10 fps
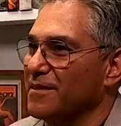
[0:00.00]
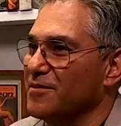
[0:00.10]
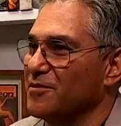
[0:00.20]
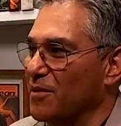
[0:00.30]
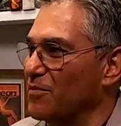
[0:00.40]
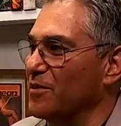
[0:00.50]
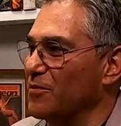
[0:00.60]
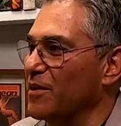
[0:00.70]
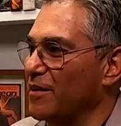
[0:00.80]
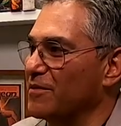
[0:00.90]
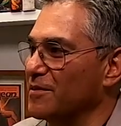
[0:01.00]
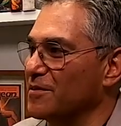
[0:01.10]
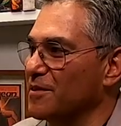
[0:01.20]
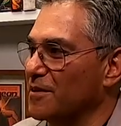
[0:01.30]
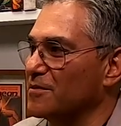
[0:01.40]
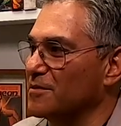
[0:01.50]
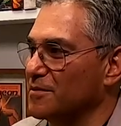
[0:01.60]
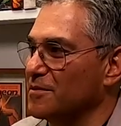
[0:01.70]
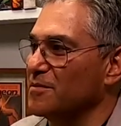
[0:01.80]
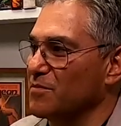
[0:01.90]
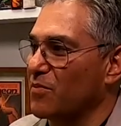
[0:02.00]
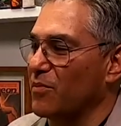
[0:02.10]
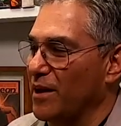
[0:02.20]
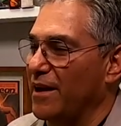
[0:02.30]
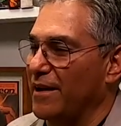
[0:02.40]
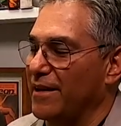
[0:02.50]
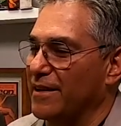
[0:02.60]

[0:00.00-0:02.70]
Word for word: something you would have to discuss. So that's yeah,